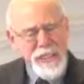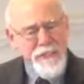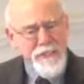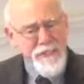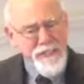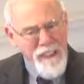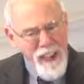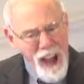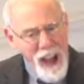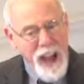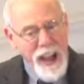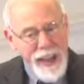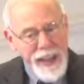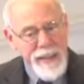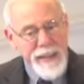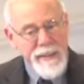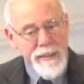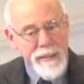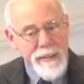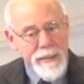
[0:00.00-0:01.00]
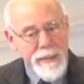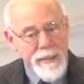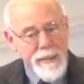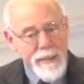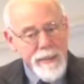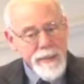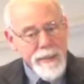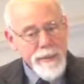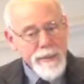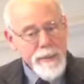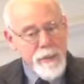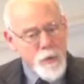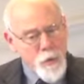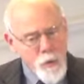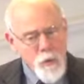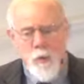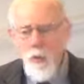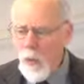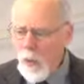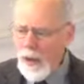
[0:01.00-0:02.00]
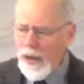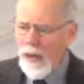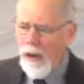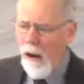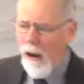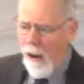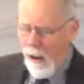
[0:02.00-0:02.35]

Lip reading: define who we